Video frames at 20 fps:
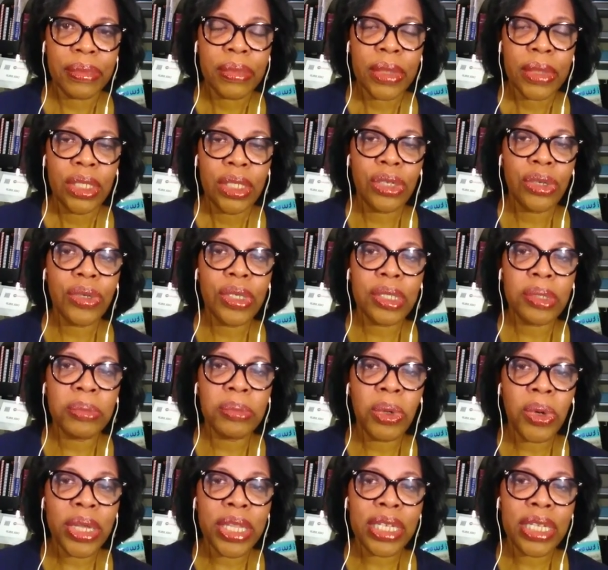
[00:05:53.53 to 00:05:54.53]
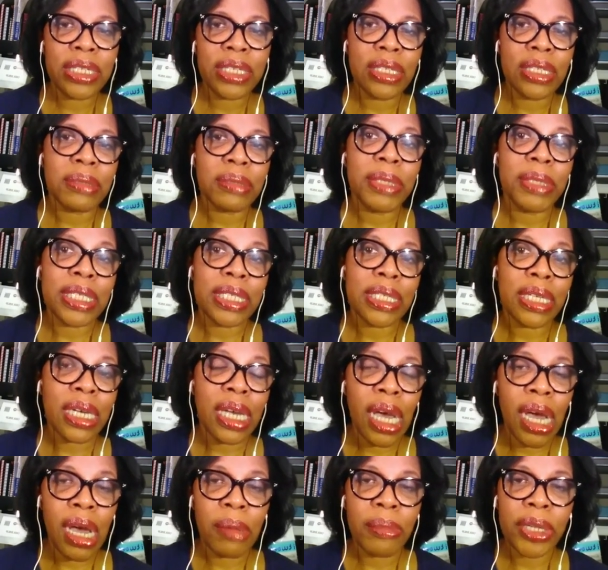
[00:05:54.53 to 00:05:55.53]
So it's more than just missing a
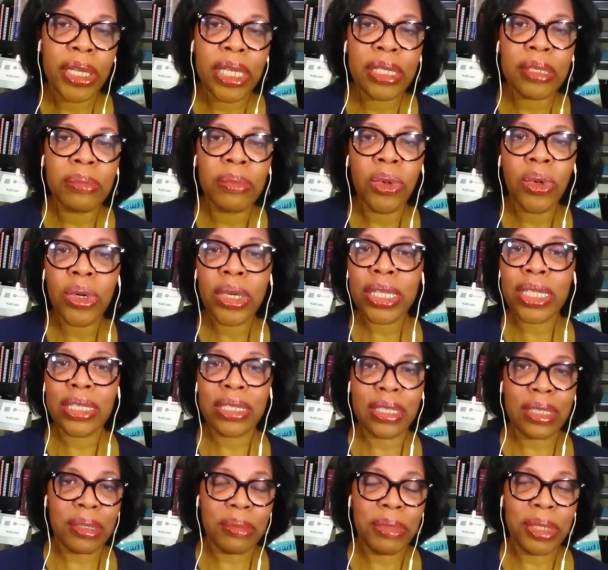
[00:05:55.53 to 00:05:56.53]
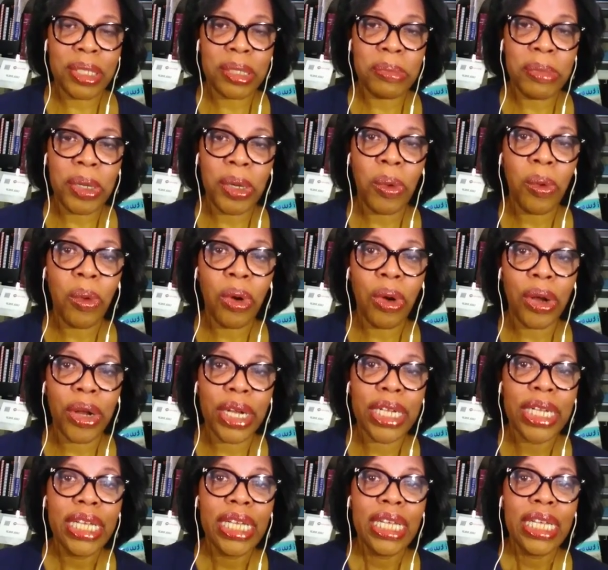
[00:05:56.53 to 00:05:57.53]
comma. It's more than just a misspelled
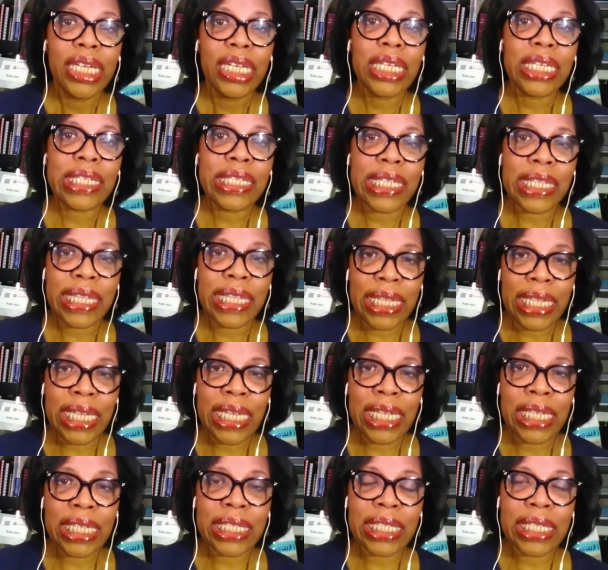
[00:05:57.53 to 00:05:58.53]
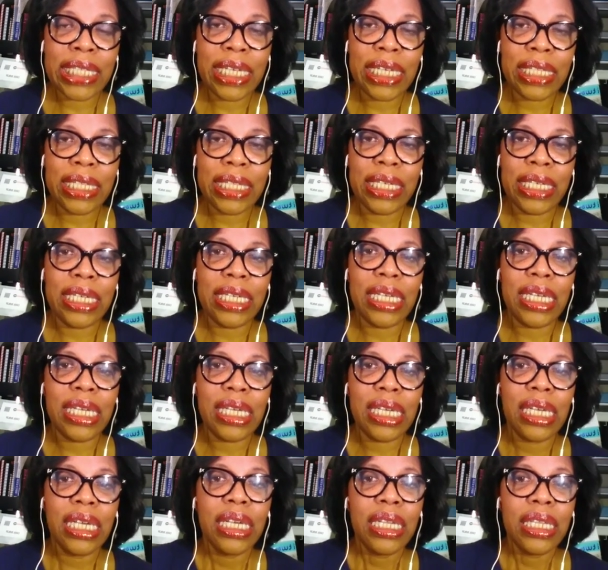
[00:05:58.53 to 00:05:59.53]
word. It's the things, the
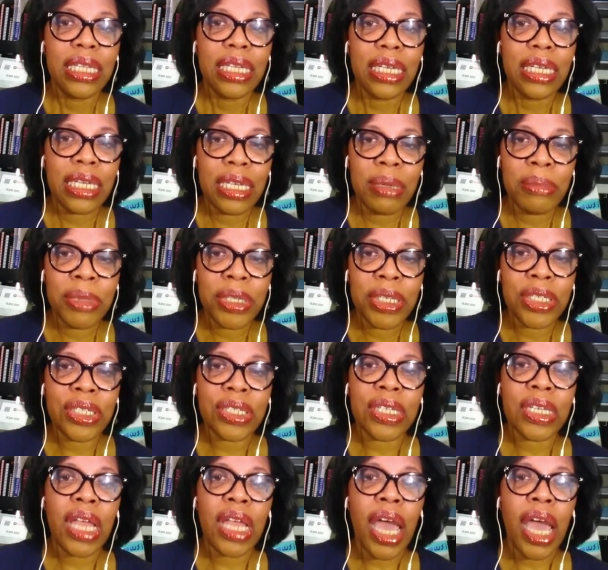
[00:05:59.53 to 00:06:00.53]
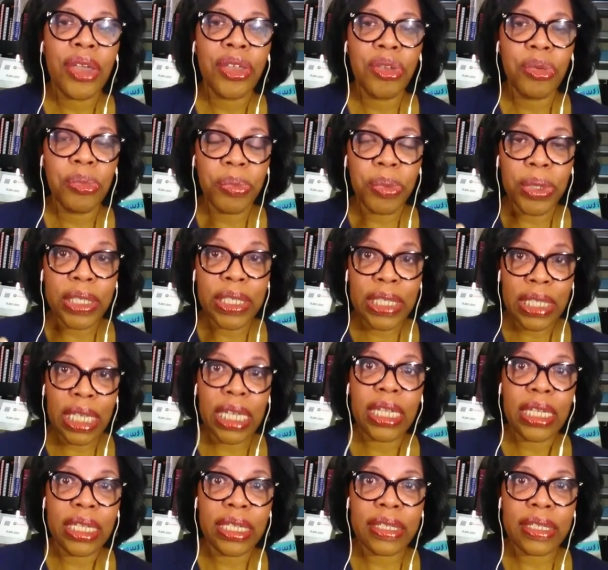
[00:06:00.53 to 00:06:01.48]
the images and how you present.